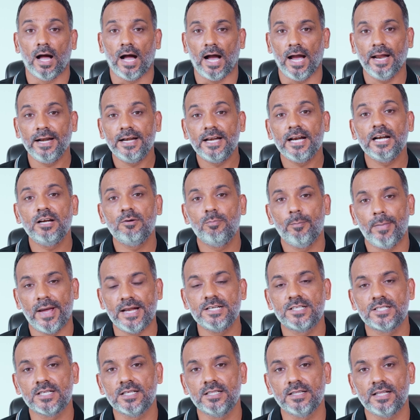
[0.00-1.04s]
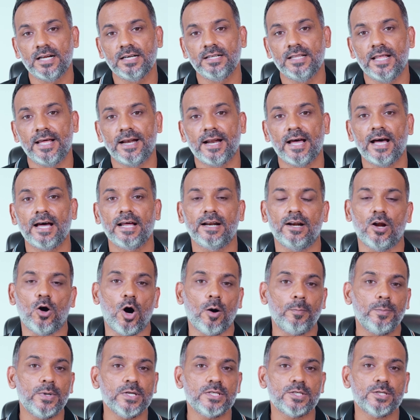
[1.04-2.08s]
I did mention that there are
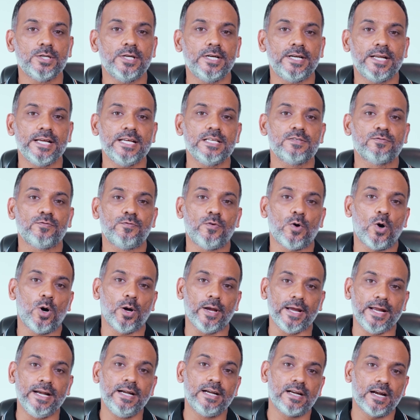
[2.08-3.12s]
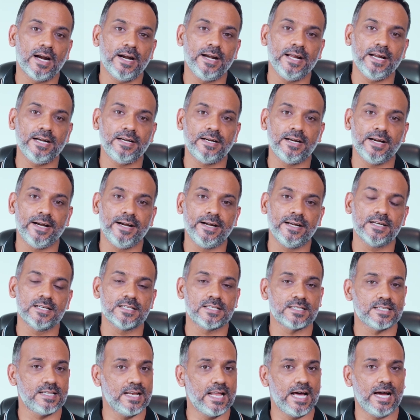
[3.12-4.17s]
opportunities for intraday
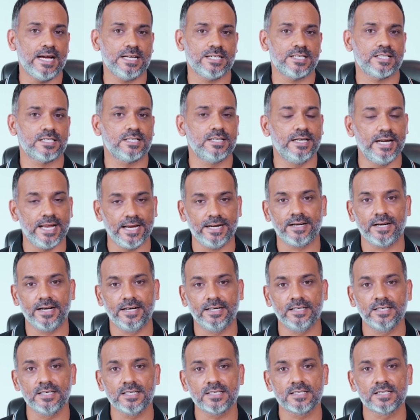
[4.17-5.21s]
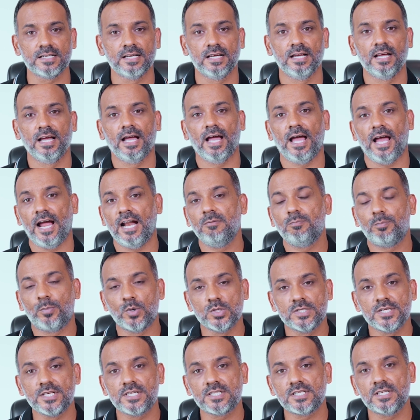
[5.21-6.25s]
traders slash day traders and
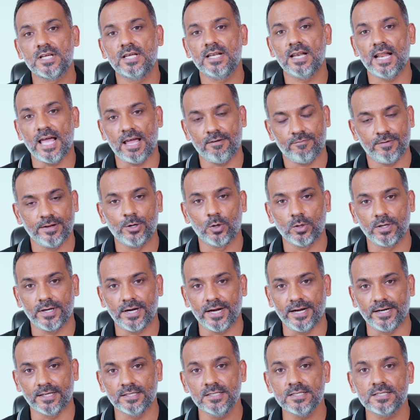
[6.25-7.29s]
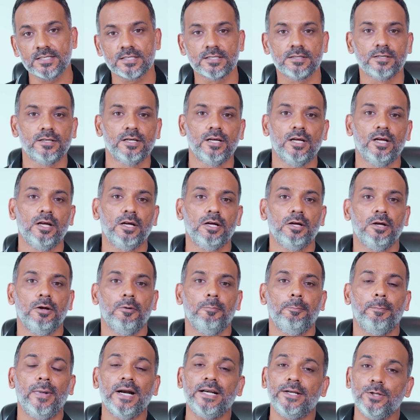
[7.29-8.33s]
positional F&O traders.
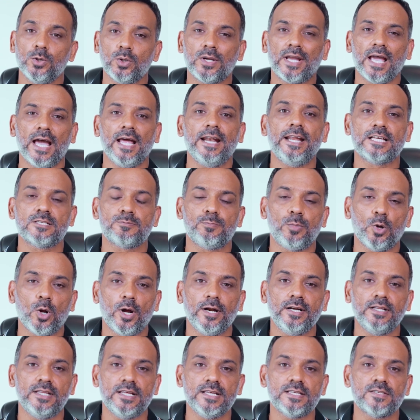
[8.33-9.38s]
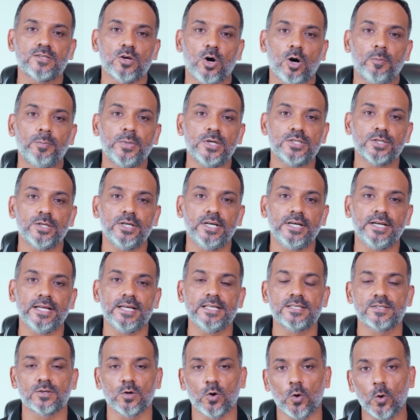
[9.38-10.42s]
But you can exploit these
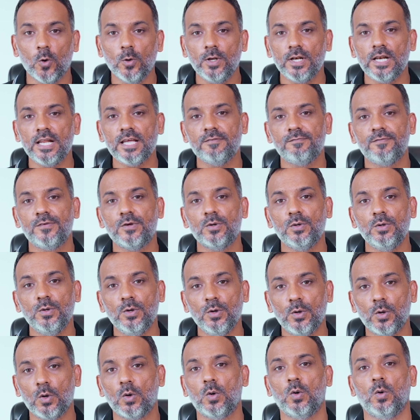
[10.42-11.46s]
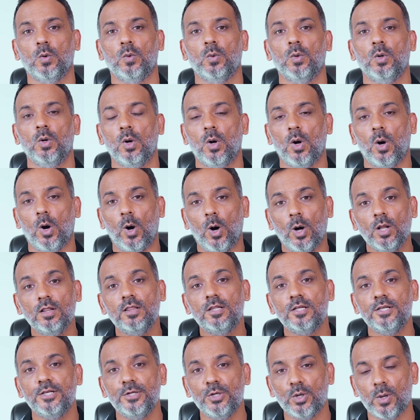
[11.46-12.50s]
opportunities only if you know all
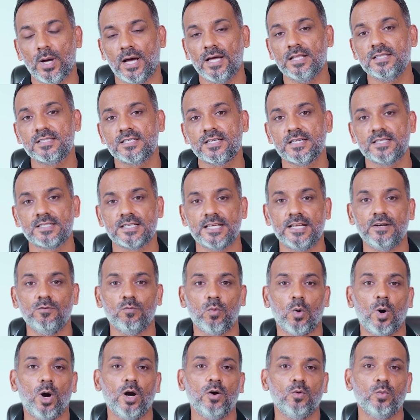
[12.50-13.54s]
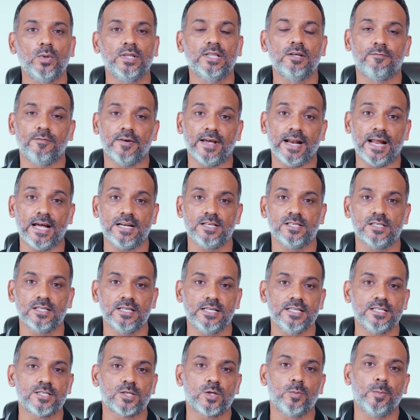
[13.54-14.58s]
the nuances involved with the
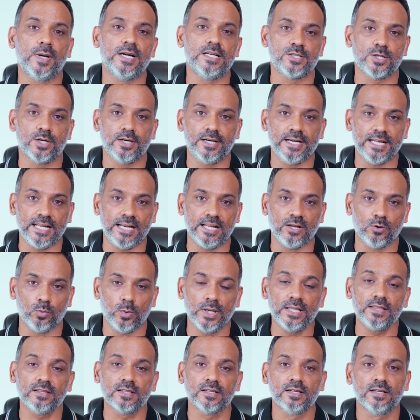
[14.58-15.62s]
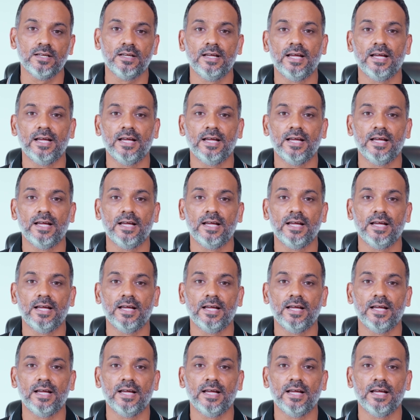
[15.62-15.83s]
financial instruments you're dealing with